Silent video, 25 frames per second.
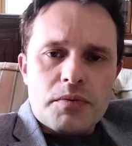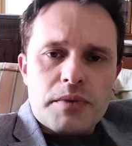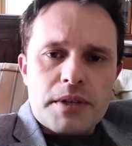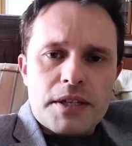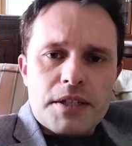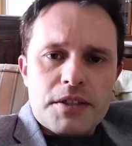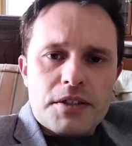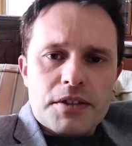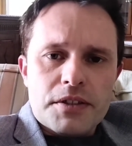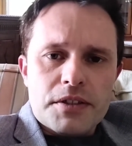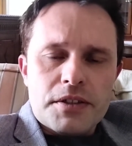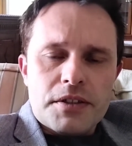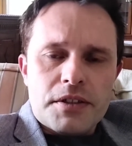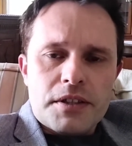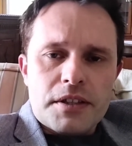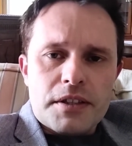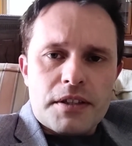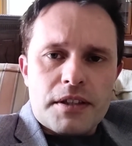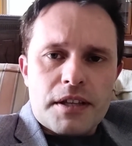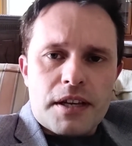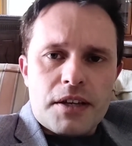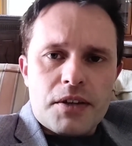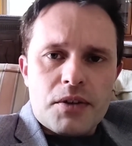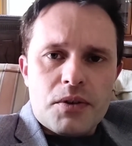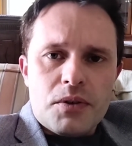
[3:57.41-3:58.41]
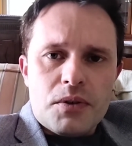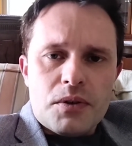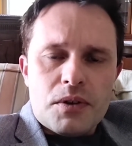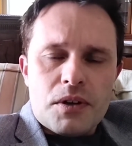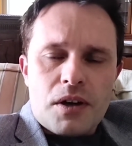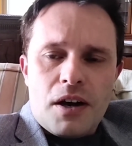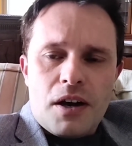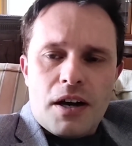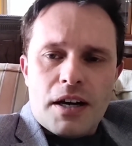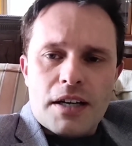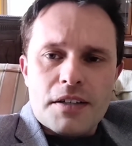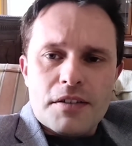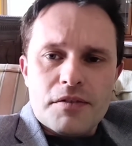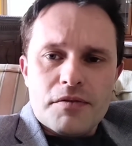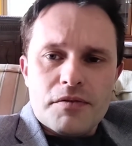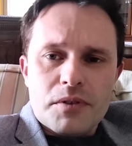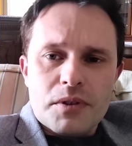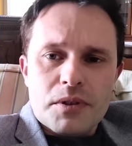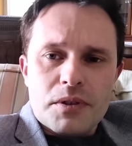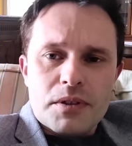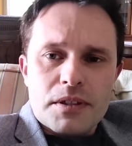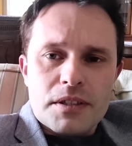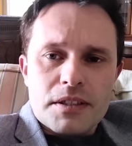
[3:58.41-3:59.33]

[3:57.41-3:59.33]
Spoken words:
rigid that they all kind of look